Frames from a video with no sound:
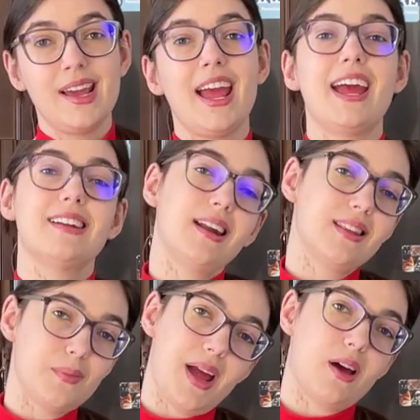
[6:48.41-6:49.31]
and none of
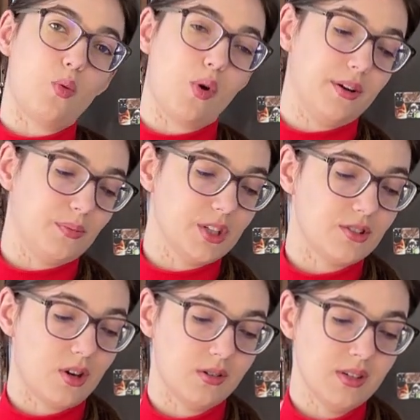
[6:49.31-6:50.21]
them had one.
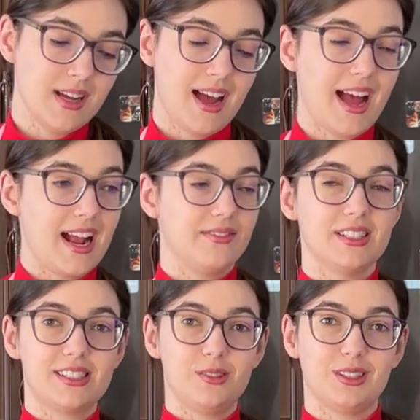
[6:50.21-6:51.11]
So I have
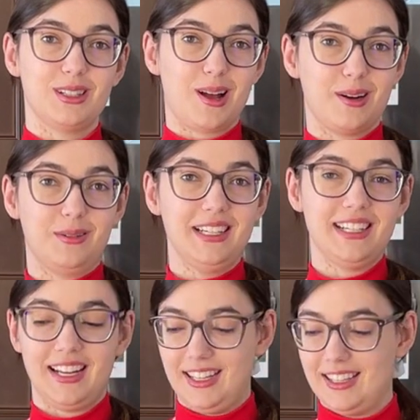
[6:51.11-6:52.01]
this cute little heart one,
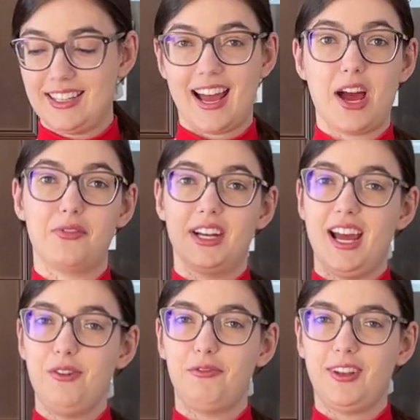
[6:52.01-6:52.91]
and I have a
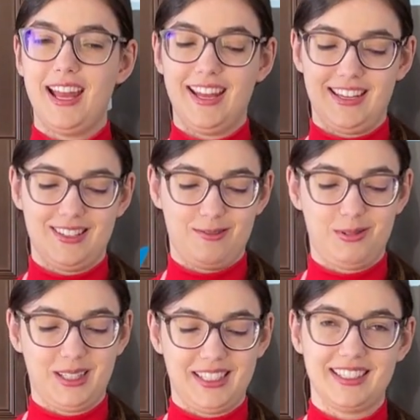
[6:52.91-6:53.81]
knife, and
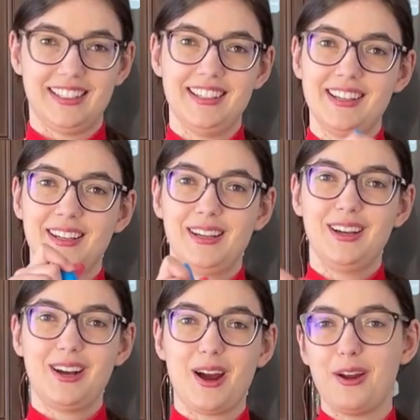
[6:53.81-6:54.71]
we're gonna
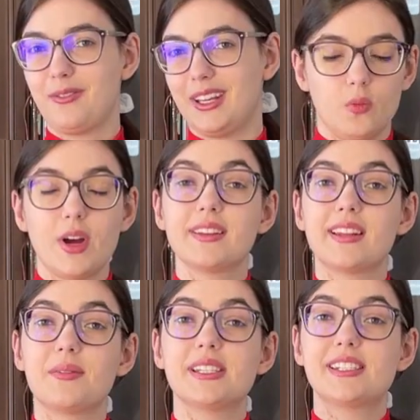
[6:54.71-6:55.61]
carve it. One thing
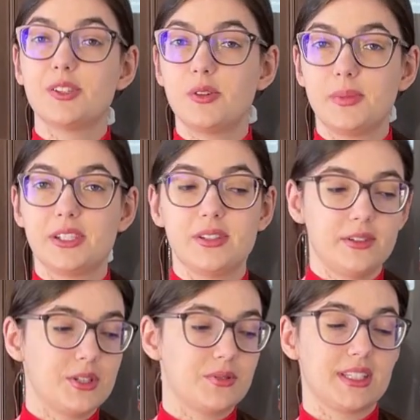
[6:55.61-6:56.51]
that we still will be doing,
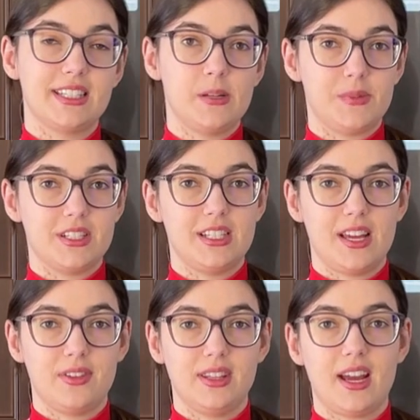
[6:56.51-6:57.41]
which was a tip that she
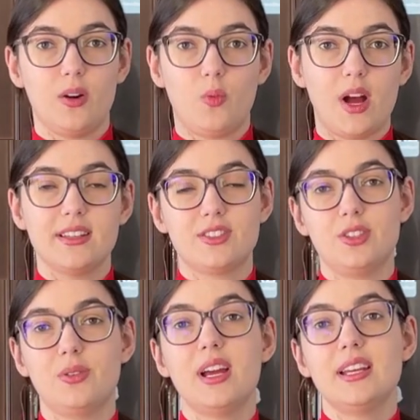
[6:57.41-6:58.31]
gave in there, was
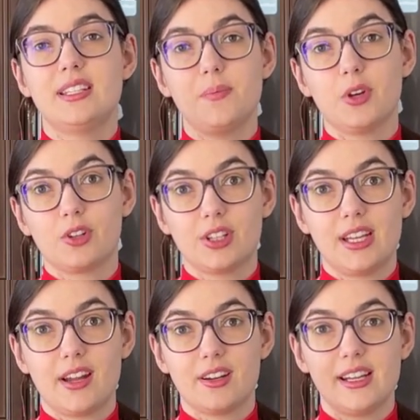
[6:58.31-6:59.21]
to dip your cookie
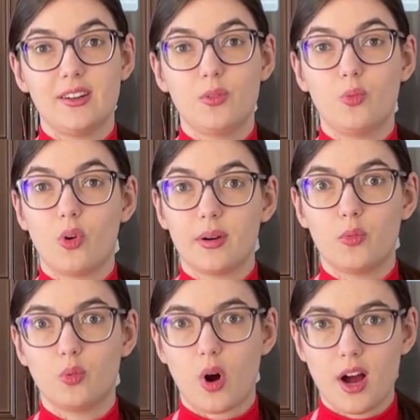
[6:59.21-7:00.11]
cutter in warm
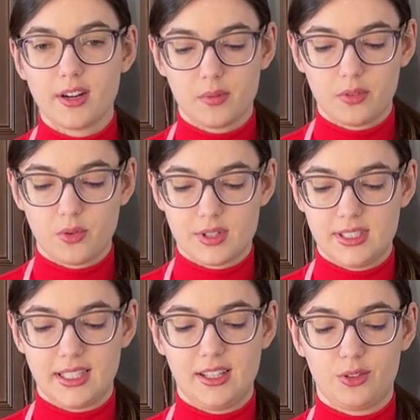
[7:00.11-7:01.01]
water before
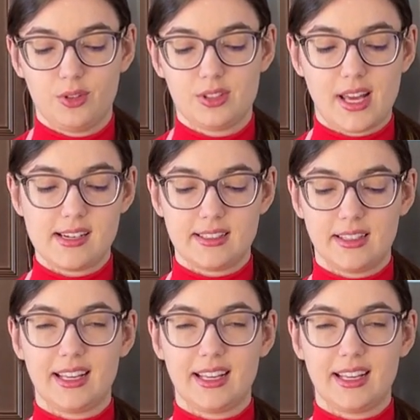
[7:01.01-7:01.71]
sticking it through so that it doesn't like